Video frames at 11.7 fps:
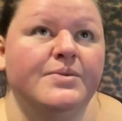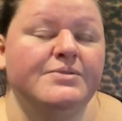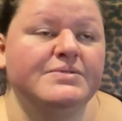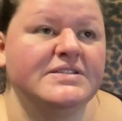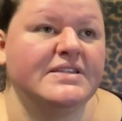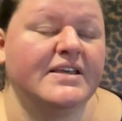It
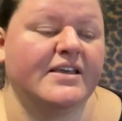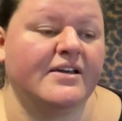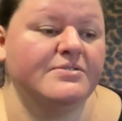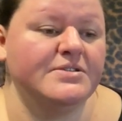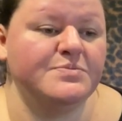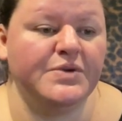was like I
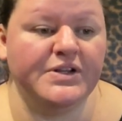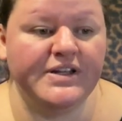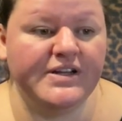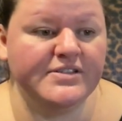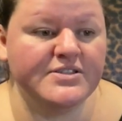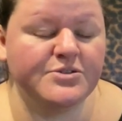was bullied
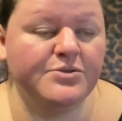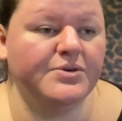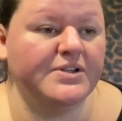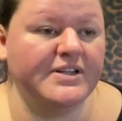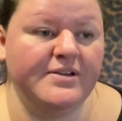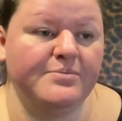in
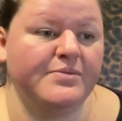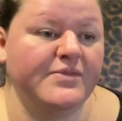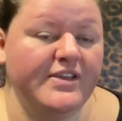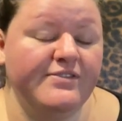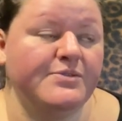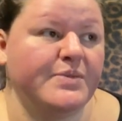school,
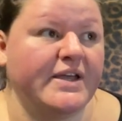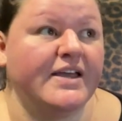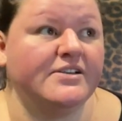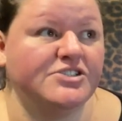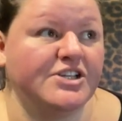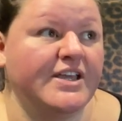even by
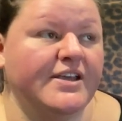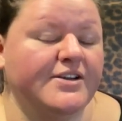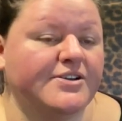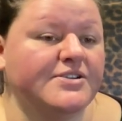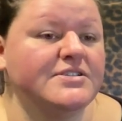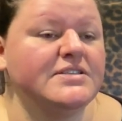
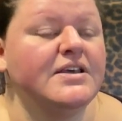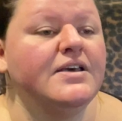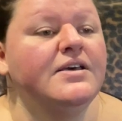educators.